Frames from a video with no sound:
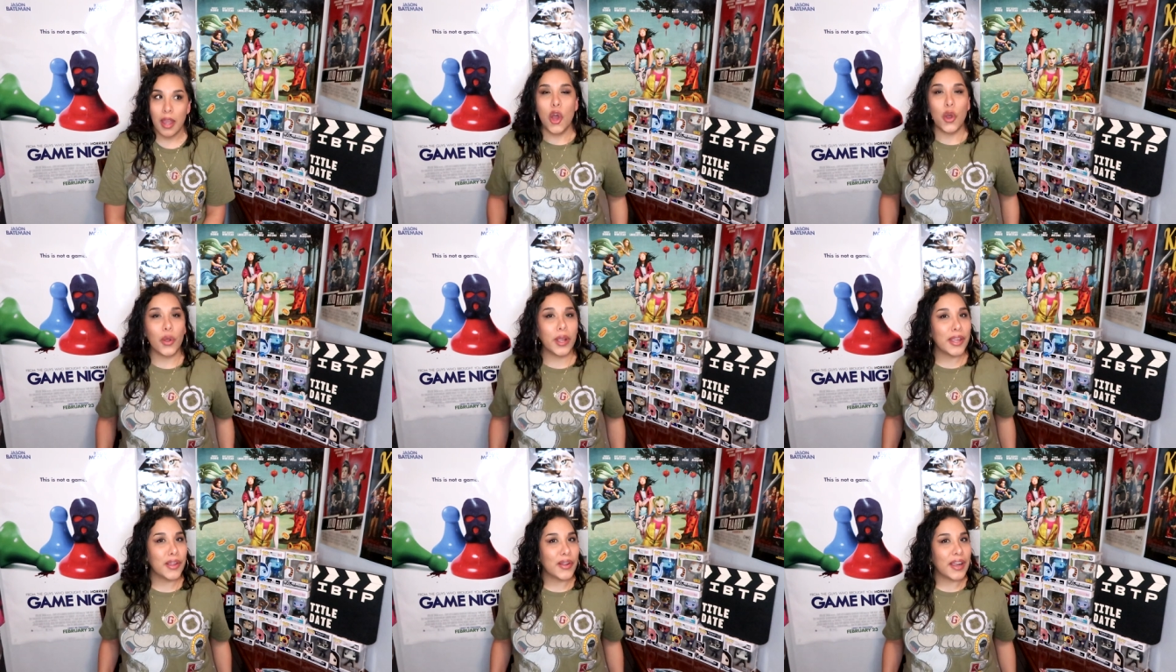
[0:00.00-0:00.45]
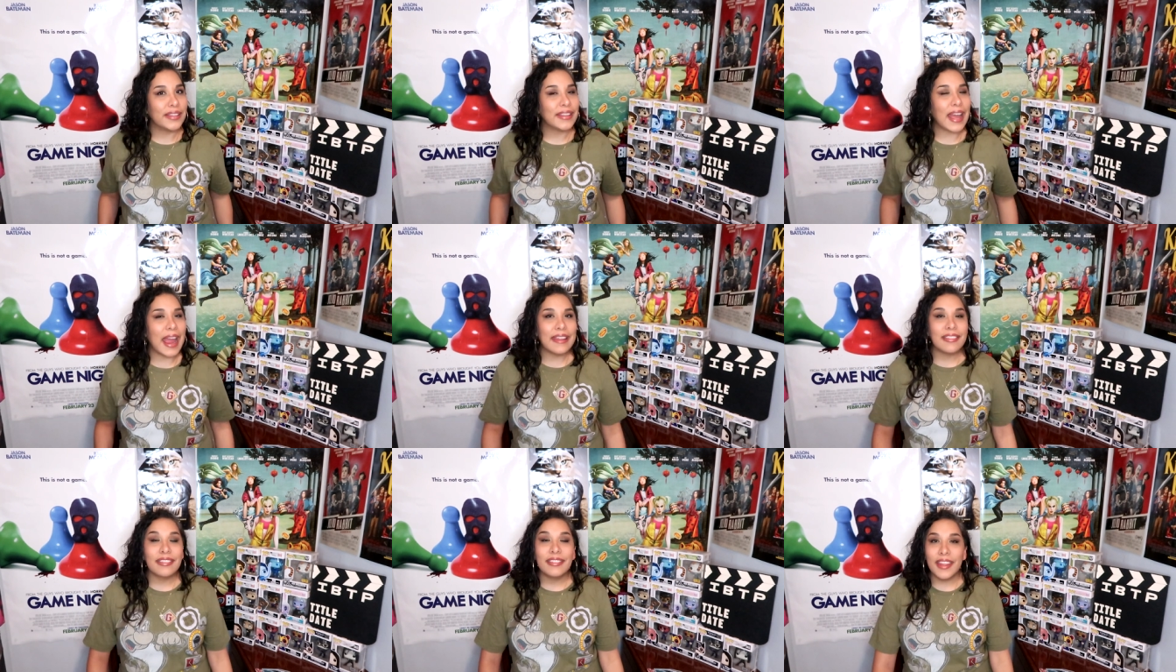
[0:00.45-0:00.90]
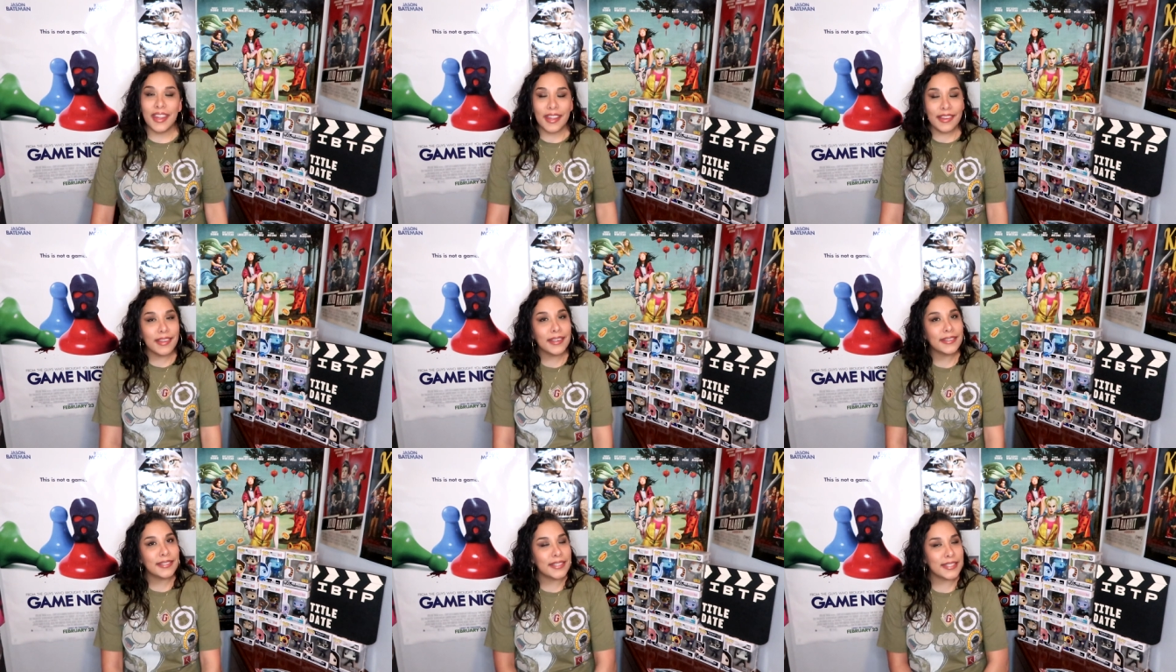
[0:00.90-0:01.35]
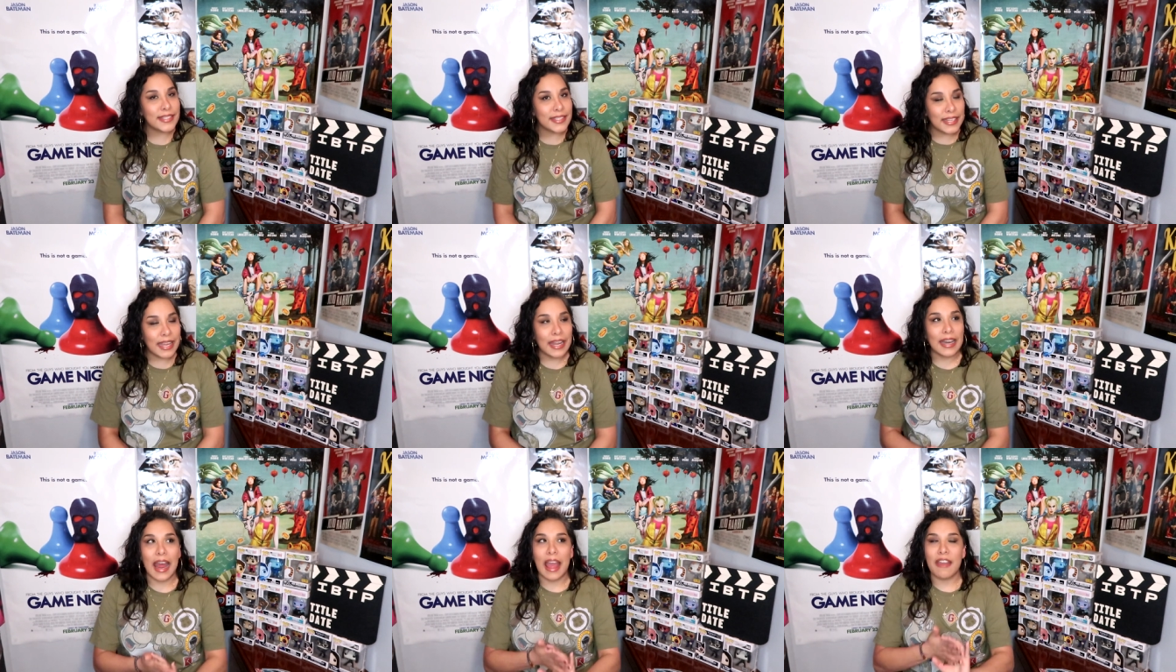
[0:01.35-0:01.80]
Okay, you guys, I think this
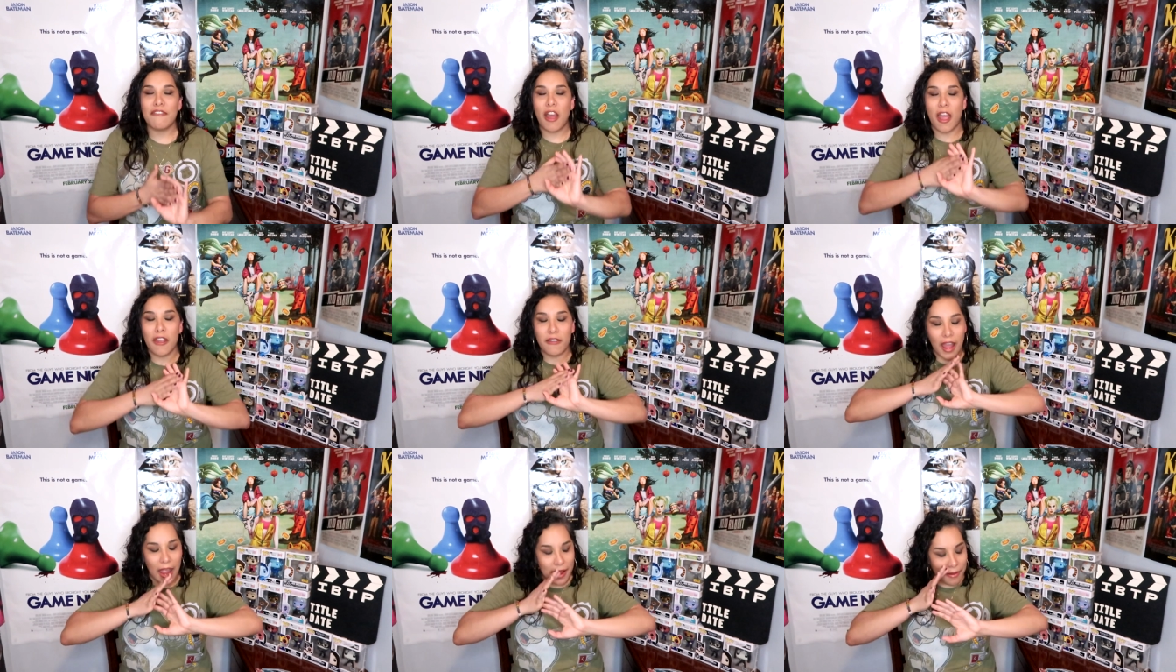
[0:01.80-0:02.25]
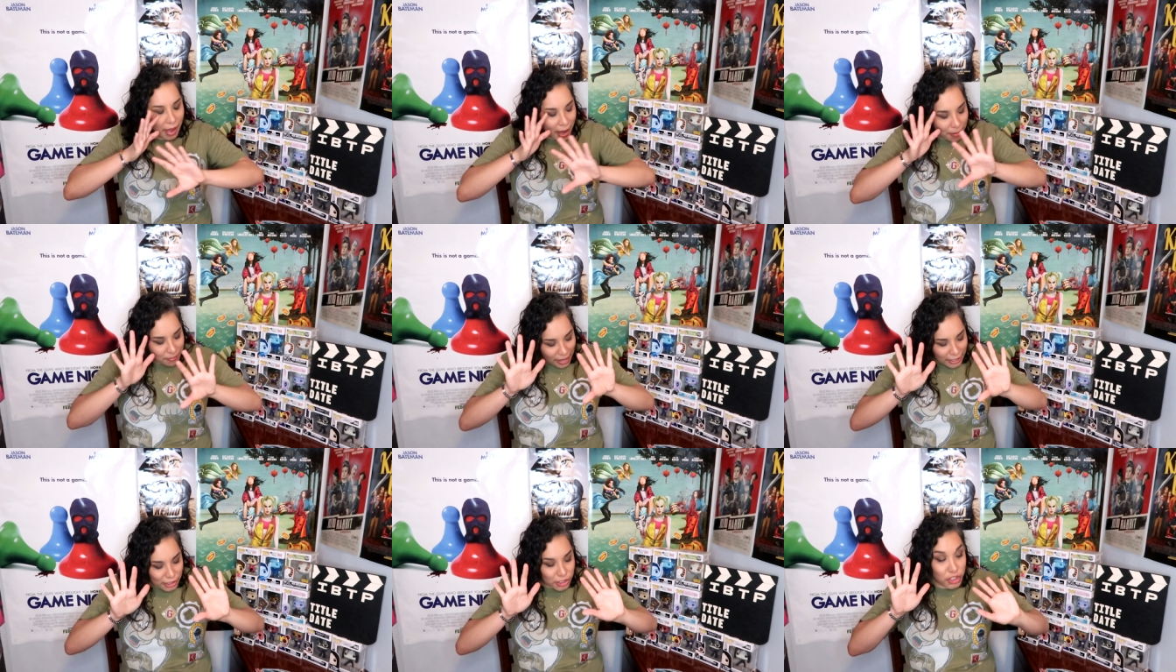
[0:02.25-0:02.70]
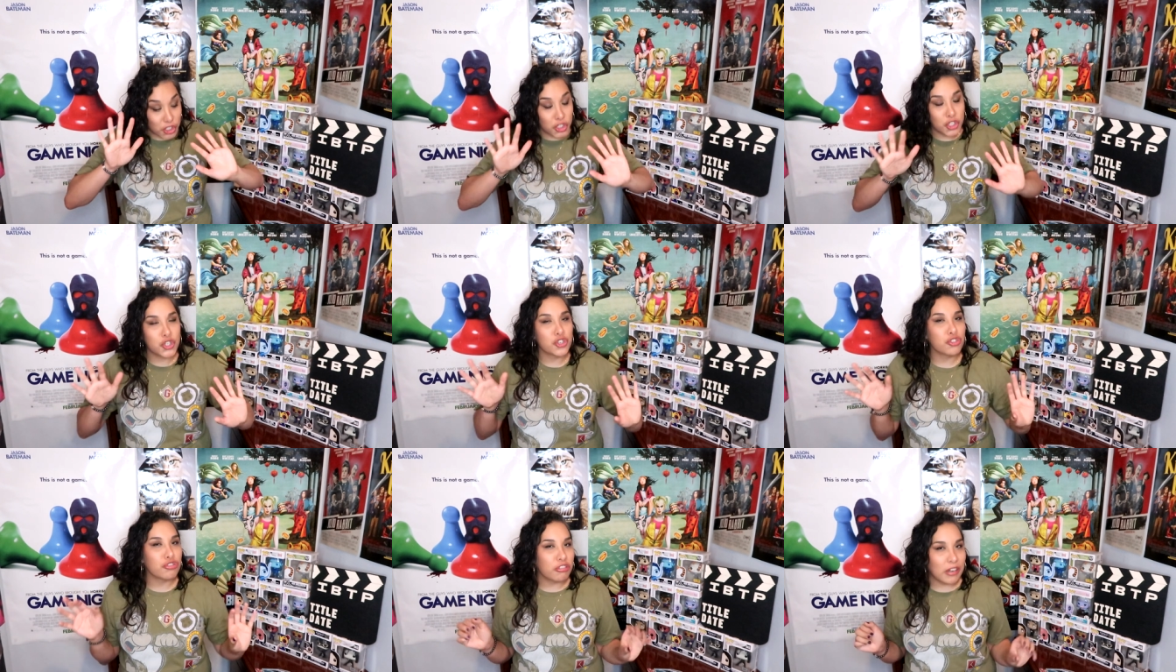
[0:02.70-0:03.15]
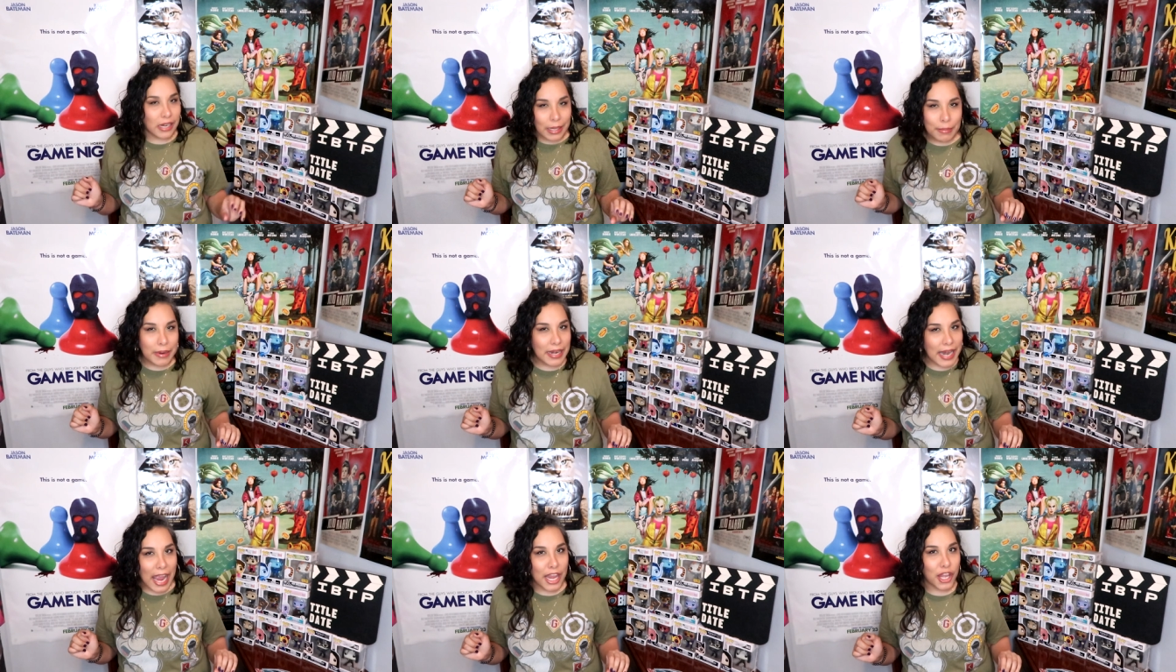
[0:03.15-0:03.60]
is it. I, I, I'm like
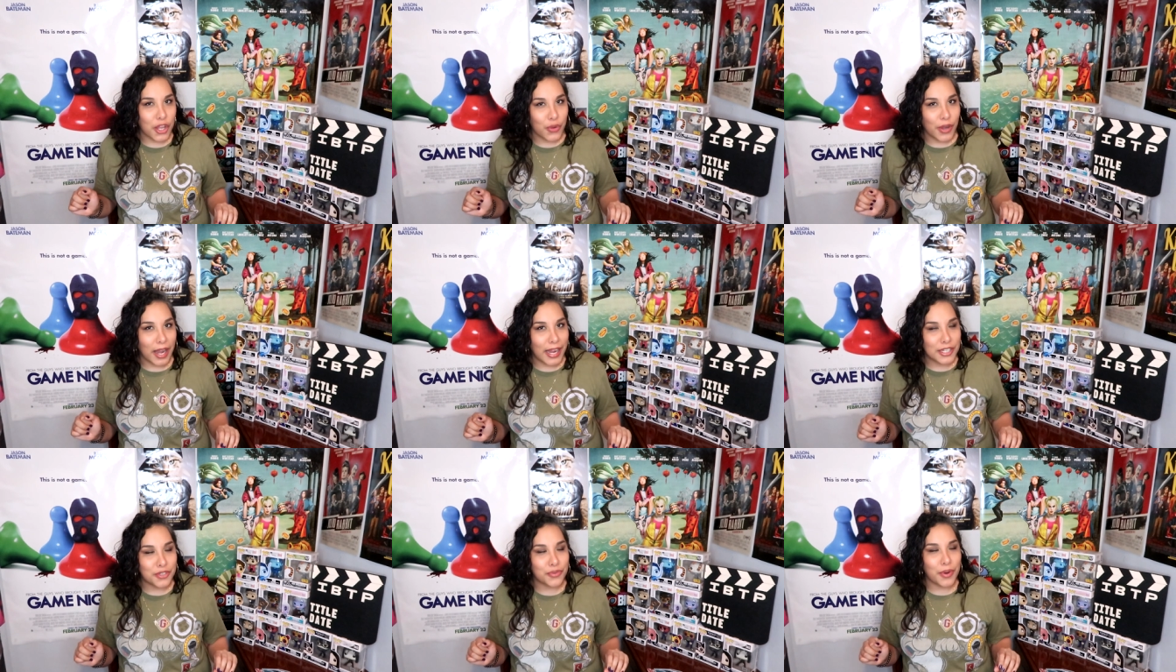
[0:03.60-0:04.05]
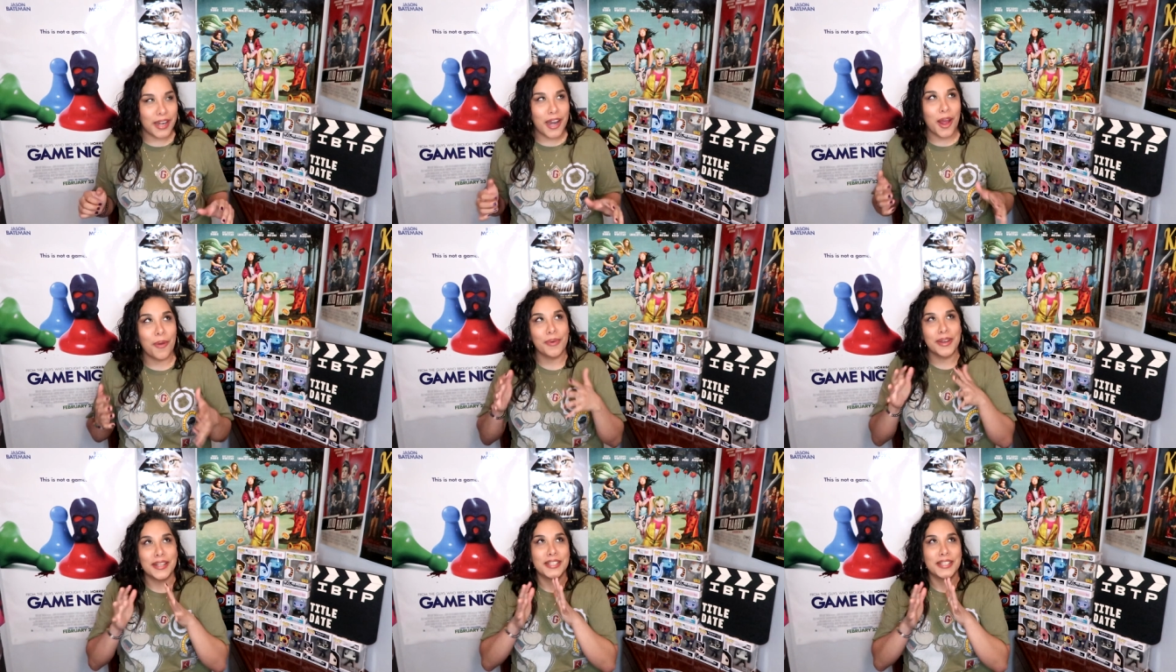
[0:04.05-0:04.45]
screaming at you guys right now.